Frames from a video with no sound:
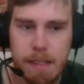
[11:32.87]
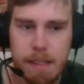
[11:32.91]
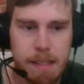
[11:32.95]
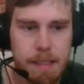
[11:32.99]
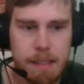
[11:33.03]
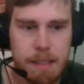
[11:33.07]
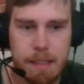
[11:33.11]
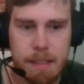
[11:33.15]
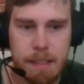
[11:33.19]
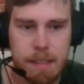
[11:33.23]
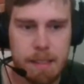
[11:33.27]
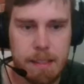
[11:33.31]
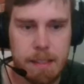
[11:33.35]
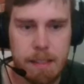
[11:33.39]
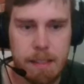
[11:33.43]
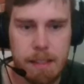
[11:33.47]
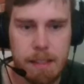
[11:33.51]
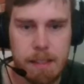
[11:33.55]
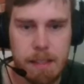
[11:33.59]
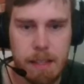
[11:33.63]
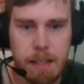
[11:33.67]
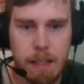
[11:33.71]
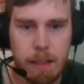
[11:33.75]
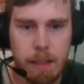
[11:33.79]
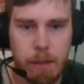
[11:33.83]
it's
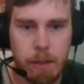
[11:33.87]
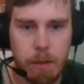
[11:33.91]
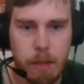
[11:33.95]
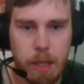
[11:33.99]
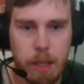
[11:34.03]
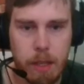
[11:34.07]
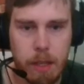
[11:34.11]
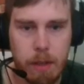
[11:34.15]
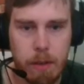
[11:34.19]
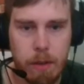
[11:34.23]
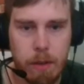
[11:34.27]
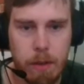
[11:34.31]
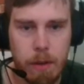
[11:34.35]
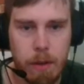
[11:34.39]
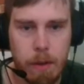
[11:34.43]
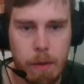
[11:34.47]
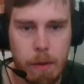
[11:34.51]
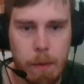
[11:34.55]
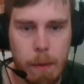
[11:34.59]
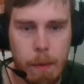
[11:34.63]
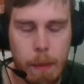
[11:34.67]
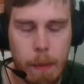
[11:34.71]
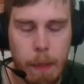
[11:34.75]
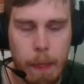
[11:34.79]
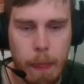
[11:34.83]
just not looking good.
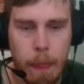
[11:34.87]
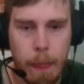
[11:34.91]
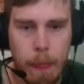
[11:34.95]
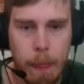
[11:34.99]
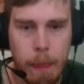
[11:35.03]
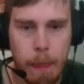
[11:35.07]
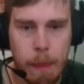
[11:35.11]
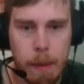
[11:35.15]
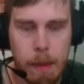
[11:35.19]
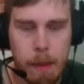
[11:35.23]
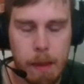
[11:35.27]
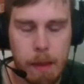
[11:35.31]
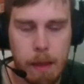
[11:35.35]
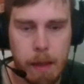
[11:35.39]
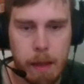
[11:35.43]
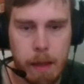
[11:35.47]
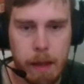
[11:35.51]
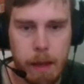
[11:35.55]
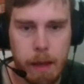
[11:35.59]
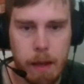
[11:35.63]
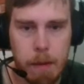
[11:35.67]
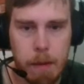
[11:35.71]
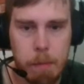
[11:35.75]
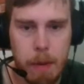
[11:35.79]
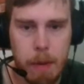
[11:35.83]

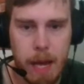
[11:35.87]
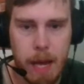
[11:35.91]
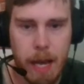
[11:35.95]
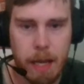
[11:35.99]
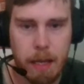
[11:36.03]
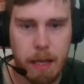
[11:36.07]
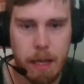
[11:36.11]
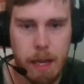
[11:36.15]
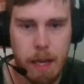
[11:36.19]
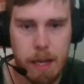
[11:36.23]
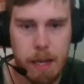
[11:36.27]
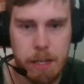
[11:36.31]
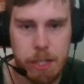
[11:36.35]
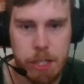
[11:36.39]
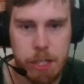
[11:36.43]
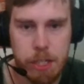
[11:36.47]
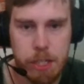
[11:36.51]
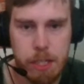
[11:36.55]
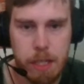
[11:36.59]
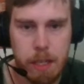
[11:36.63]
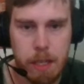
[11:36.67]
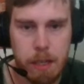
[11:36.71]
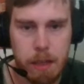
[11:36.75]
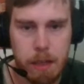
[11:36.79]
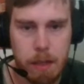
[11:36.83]
And black cashes
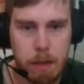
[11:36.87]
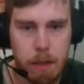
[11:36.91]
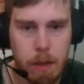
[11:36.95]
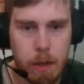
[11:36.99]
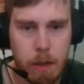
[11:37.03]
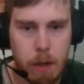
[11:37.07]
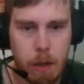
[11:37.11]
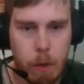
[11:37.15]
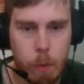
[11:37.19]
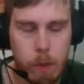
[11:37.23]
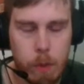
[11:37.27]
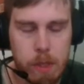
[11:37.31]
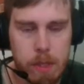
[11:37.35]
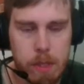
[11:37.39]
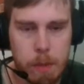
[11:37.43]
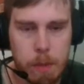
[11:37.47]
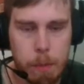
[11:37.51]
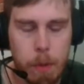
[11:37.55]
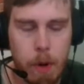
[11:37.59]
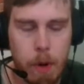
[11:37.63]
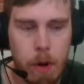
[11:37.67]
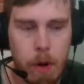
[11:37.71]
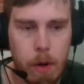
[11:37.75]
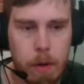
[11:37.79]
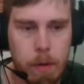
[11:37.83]
in, wins the
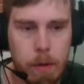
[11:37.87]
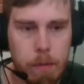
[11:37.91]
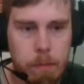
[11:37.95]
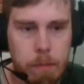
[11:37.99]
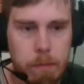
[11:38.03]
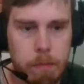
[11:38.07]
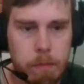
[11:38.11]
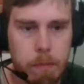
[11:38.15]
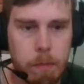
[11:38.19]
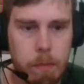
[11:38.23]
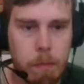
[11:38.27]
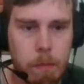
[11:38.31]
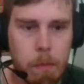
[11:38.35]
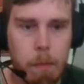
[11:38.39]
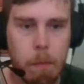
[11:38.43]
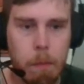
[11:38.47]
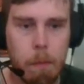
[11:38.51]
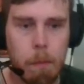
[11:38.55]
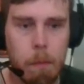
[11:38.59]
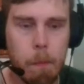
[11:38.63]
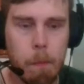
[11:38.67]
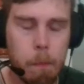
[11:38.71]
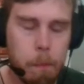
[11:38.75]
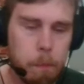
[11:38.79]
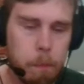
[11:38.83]
pawn.
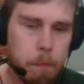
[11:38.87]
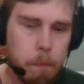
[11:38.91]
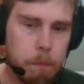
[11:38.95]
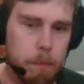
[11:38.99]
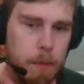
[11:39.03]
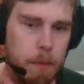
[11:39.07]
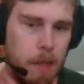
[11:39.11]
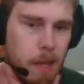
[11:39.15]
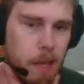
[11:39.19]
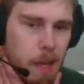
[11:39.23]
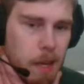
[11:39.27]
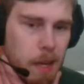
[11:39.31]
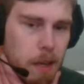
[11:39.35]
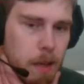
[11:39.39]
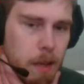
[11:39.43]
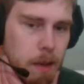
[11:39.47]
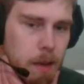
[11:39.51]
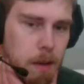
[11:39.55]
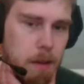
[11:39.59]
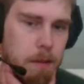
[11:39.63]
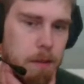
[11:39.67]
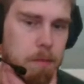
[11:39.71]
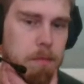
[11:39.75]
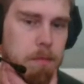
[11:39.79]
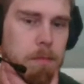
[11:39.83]
And here,